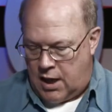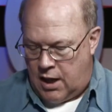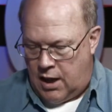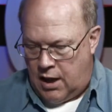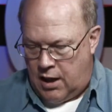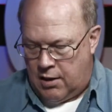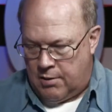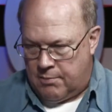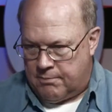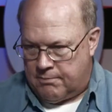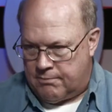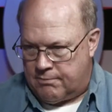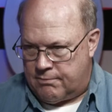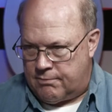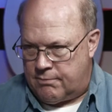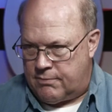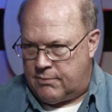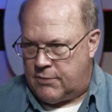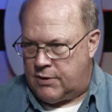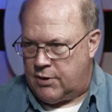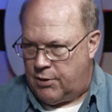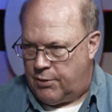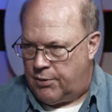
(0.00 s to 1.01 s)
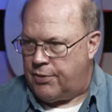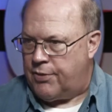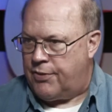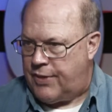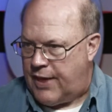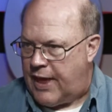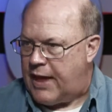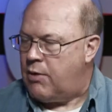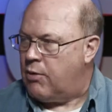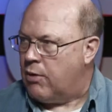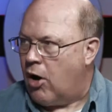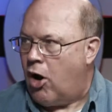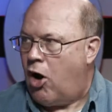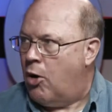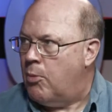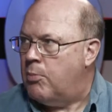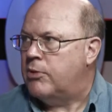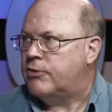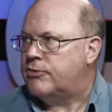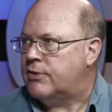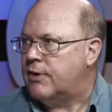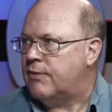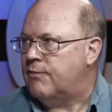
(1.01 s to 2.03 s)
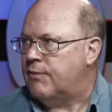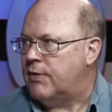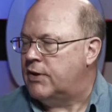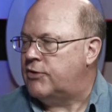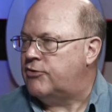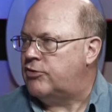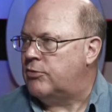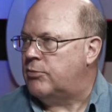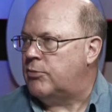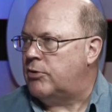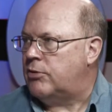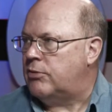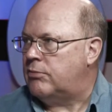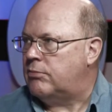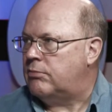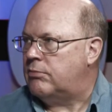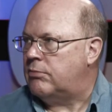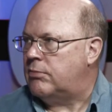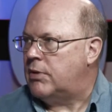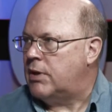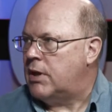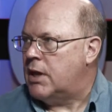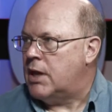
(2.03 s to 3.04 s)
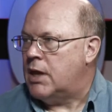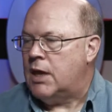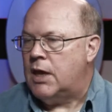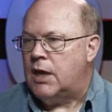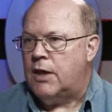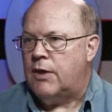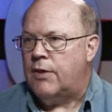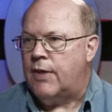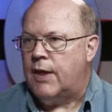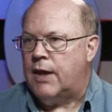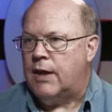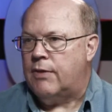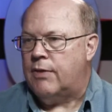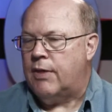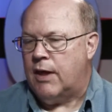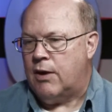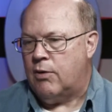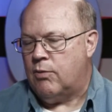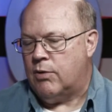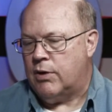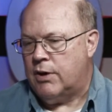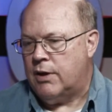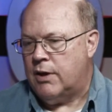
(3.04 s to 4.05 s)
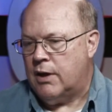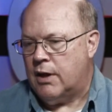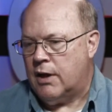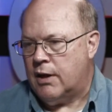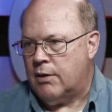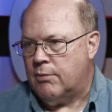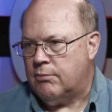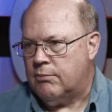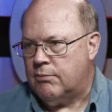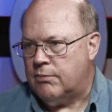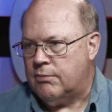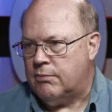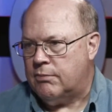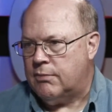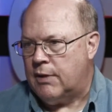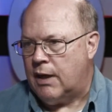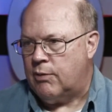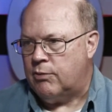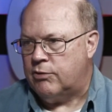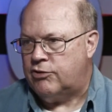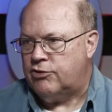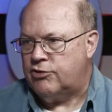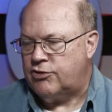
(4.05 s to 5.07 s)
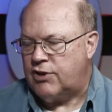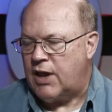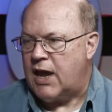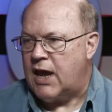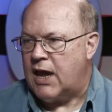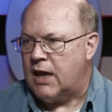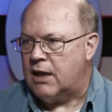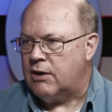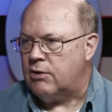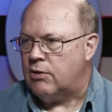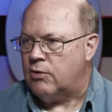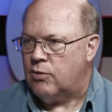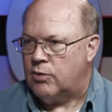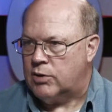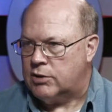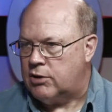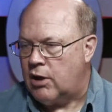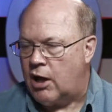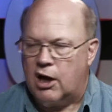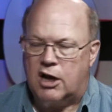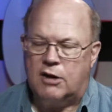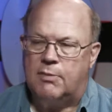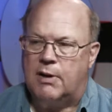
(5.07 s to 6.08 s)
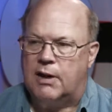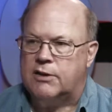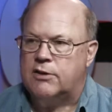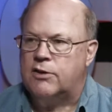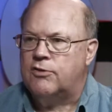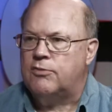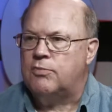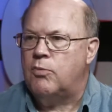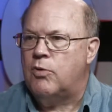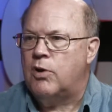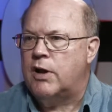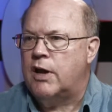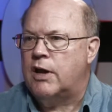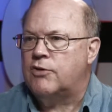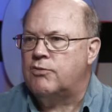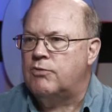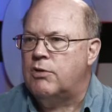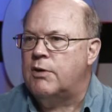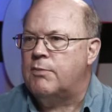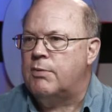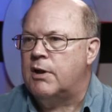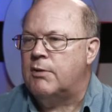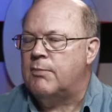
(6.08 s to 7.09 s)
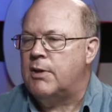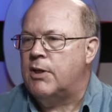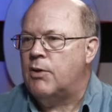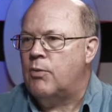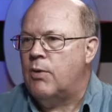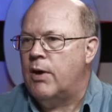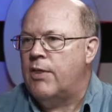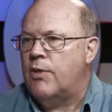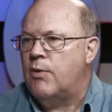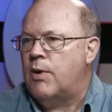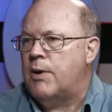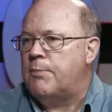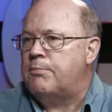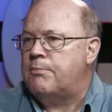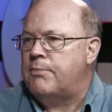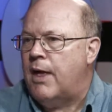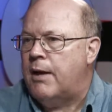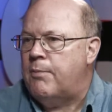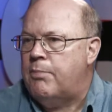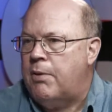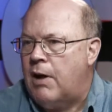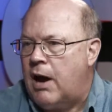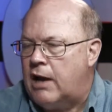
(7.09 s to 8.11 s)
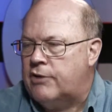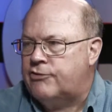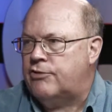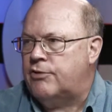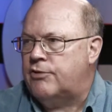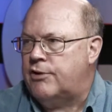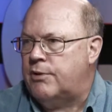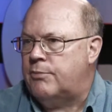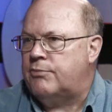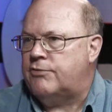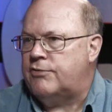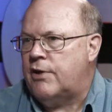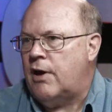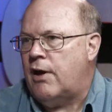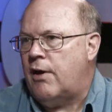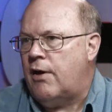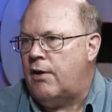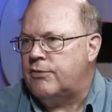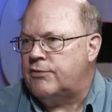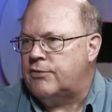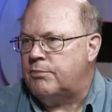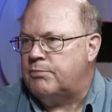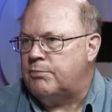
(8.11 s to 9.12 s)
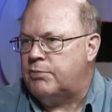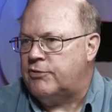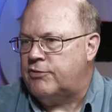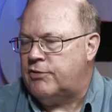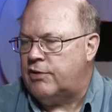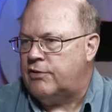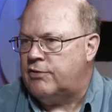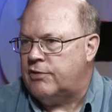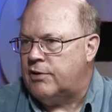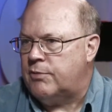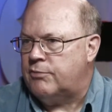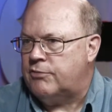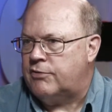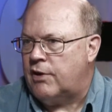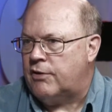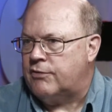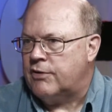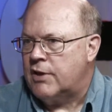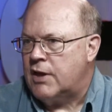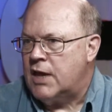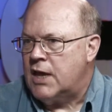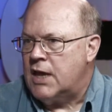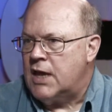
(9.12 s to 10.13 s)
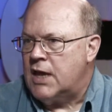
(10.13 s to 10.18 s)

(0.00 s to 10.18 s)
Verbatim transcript: um, you know, they were almost invincible. They, they would. Uh, they would stand. We'll talk about this more next week. But I mean, the way they, they postured themselves and positioned themselves,